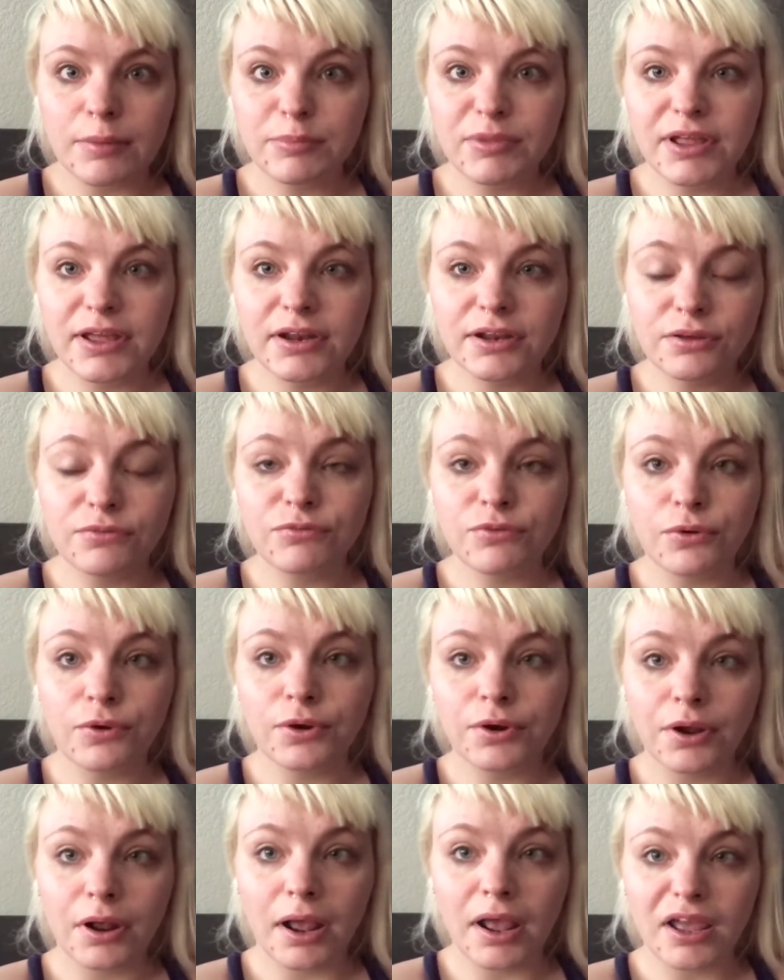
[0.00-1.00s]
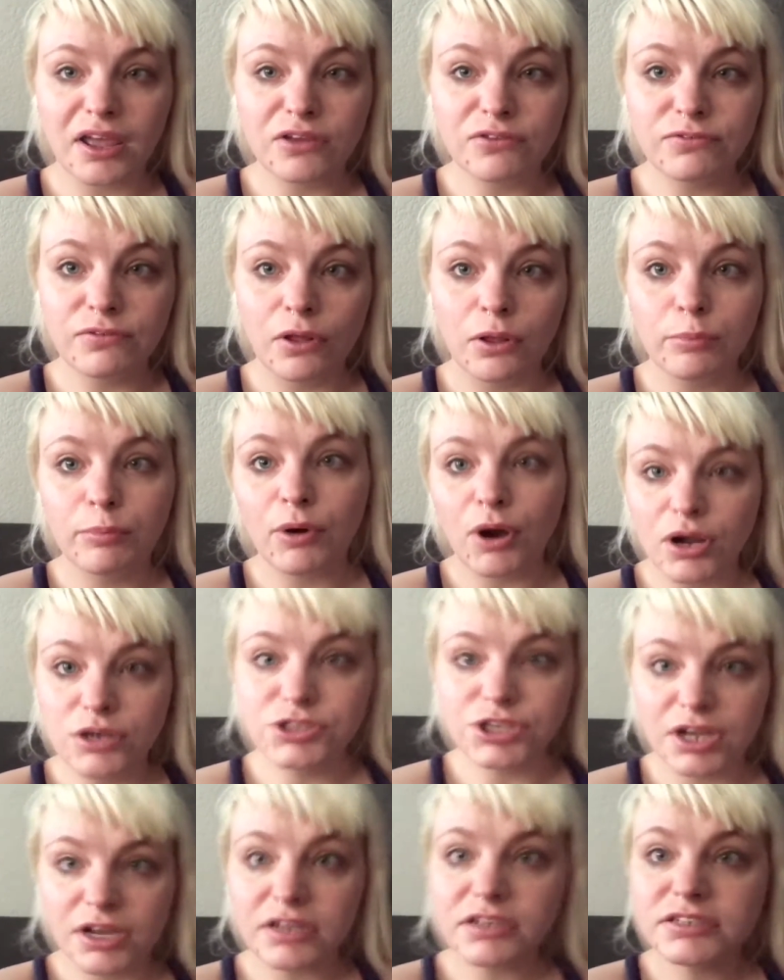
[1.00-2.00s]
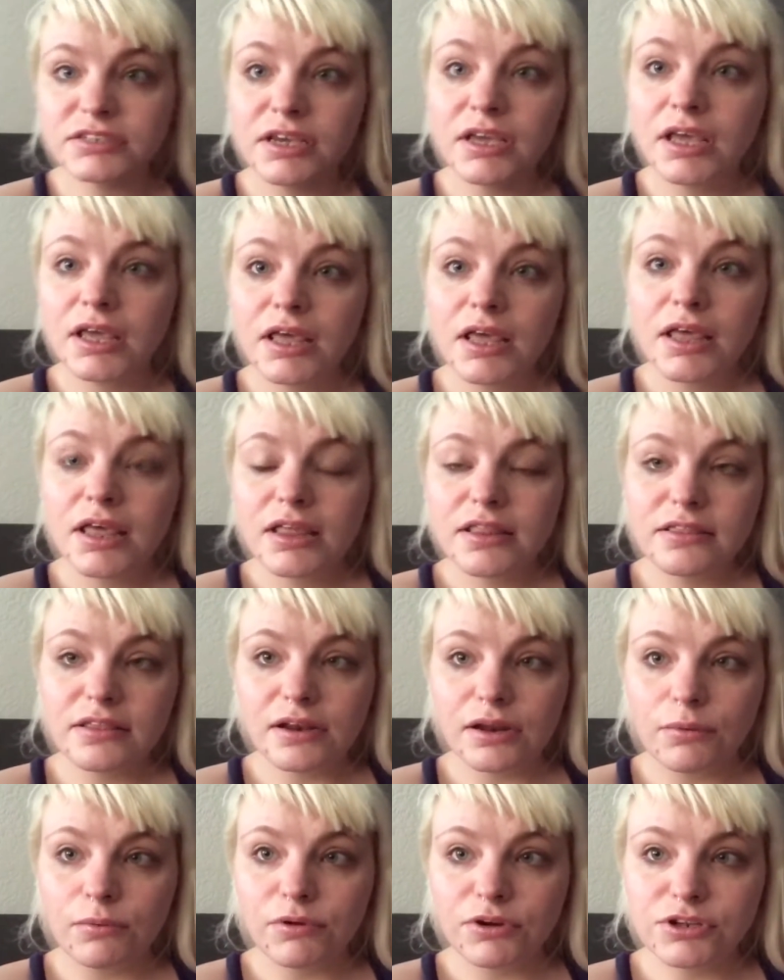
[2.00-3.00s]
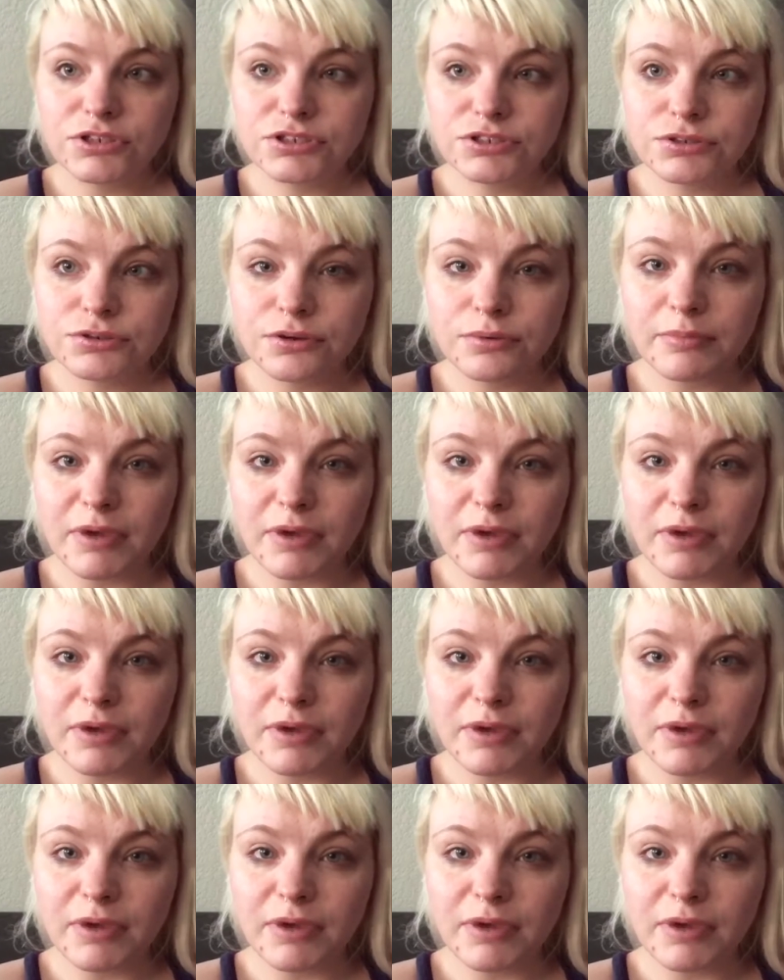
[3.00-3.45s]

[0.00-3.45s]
I'm planning for a fall project that I want to do.